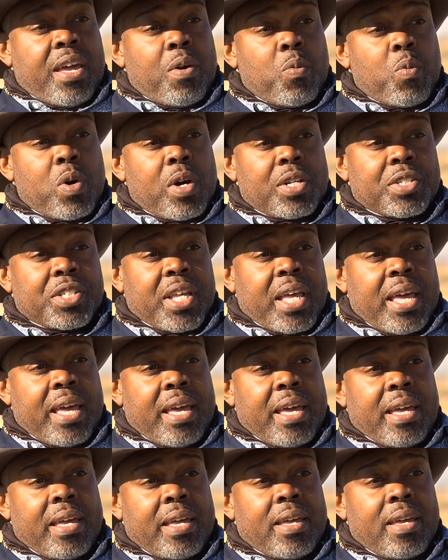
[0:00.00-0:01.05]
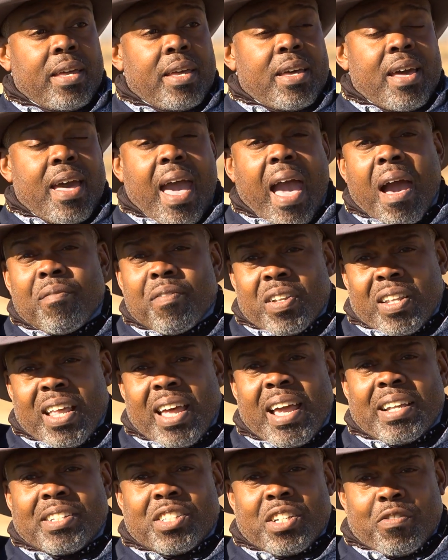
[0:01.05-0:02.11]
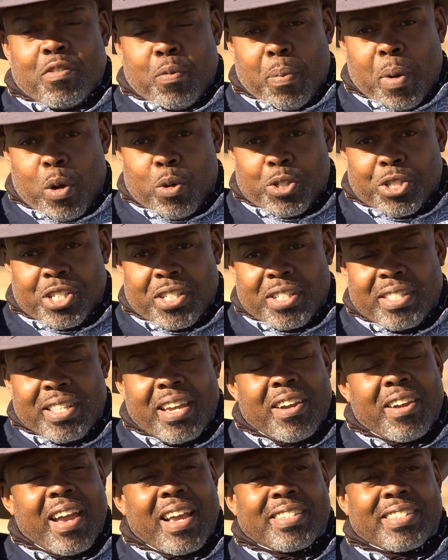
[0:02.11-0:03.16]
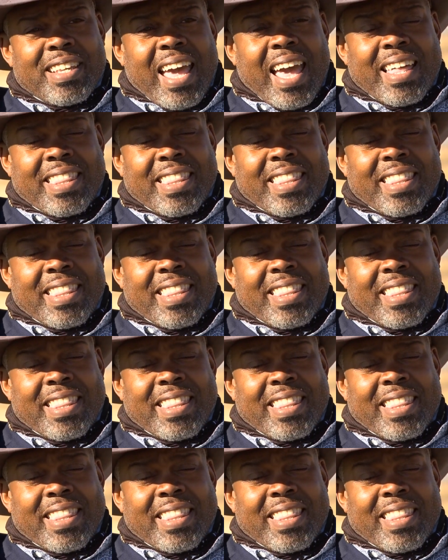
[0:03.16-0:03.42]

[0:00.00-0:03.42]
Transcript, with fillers: It was a avalanche of emotion. There is,